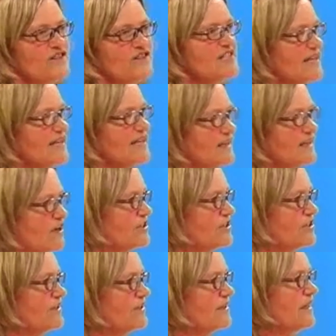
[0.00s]

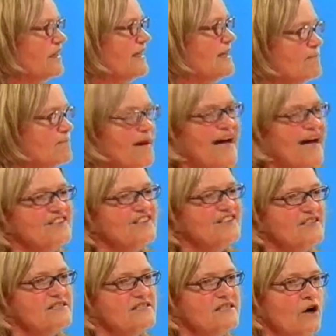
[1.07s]
psychological impact
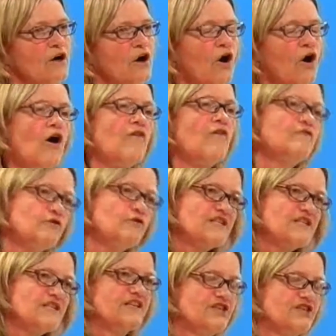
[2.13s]
is of
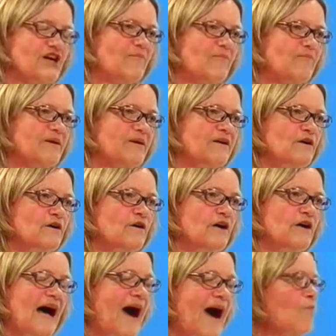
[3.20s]
losing a job.
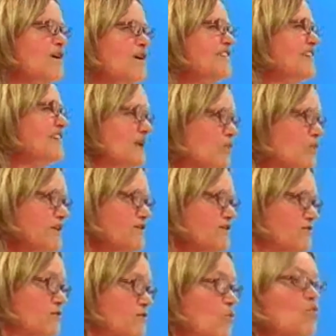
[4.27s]
And we think we
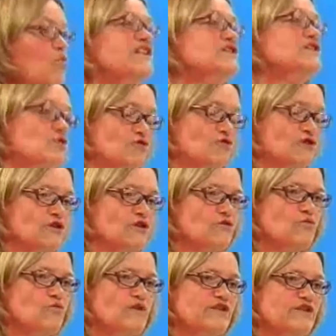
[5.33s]
do. We don't.
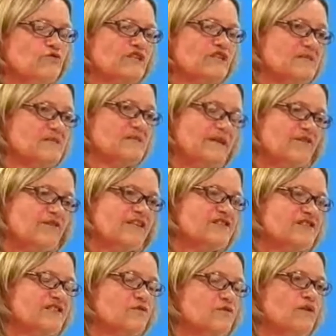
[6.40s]
We don't
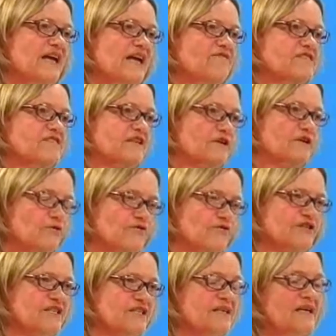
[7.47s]
experience it. We have
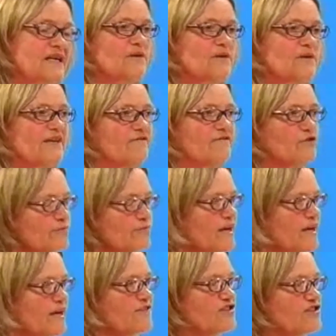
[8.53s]
security. We have good
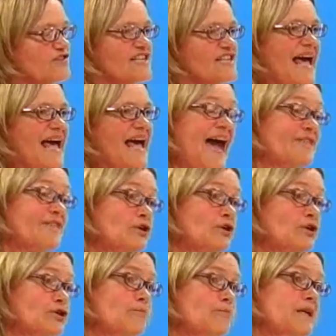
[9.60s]
pensions. And there
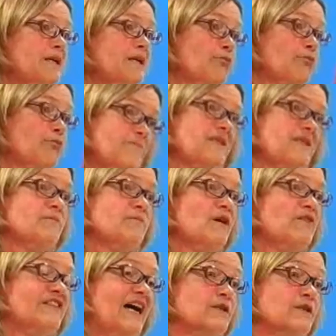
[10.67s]
should be a premium
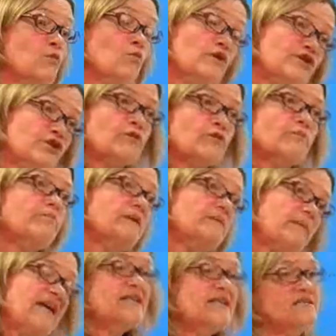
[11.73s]
on that. We shouldn't be
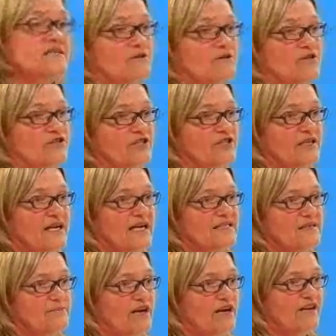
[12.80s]
paid as much as
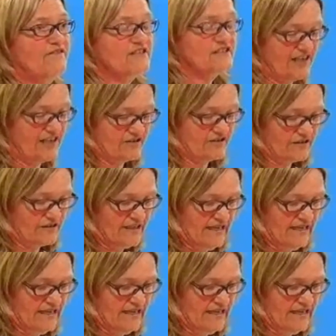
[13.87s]
the private sector.